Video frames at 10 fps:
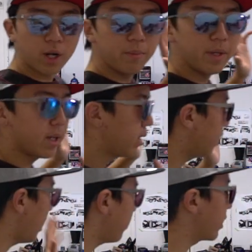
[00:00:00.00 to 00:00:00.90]
I begin,
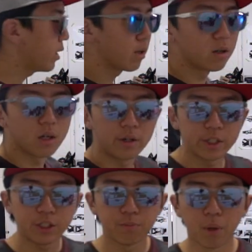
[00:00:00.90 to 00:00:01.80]
the Lamborghini
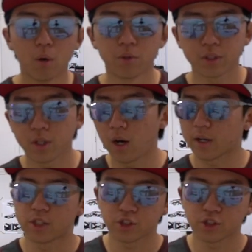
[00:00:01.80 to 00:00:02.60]
Huracan is bone stock.